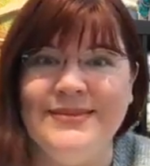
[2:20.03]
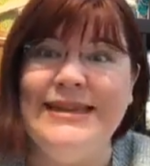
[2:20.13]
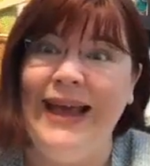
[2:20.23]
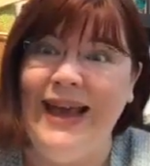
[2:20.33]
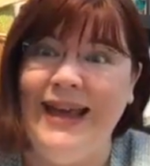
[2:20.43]

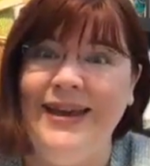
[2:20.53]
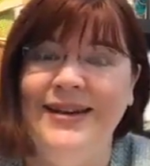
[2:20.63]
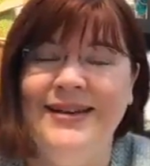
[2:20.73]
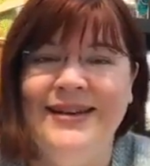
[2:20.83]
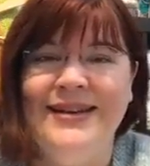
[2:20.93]
Yay.
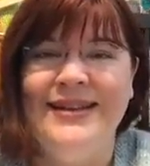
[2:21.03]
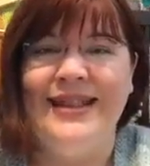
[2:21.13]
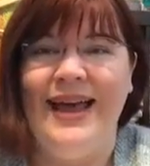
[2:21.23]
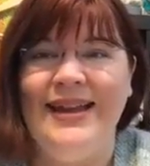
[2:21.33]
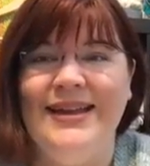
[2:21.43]

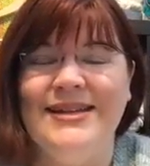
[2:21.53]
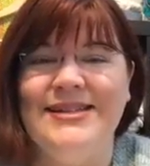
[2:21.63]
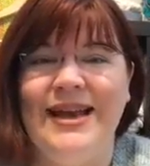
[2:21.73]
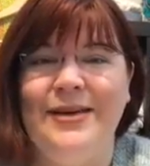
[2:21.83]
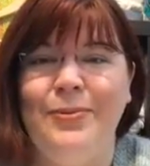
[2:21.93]
That
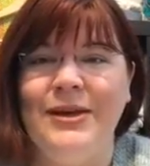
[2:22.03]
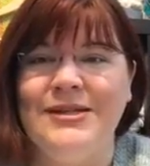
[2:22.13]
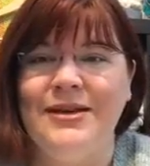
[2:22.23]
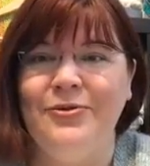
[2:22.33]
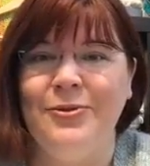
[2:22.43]
is a
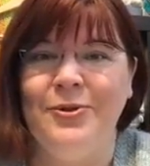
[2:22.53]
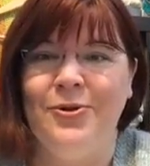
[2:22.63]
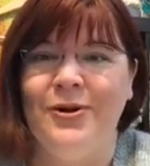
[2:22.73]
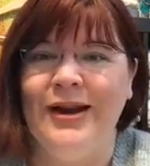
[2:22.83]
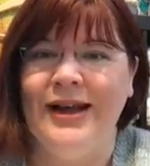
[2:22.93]
blessing from the
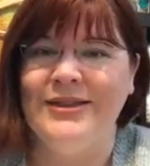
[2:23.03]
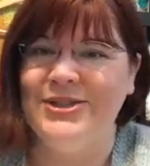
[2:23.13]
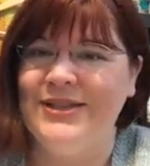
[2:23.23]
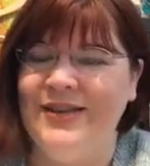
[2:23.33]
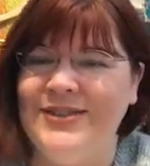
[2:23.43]
Lord, I
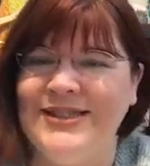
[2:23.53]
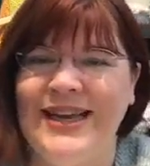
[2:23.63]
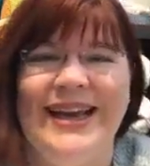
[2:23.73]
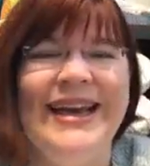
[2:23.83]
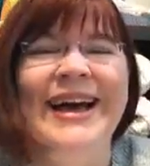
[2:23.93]
just have to
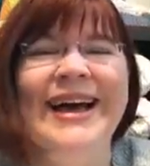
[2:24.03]
say.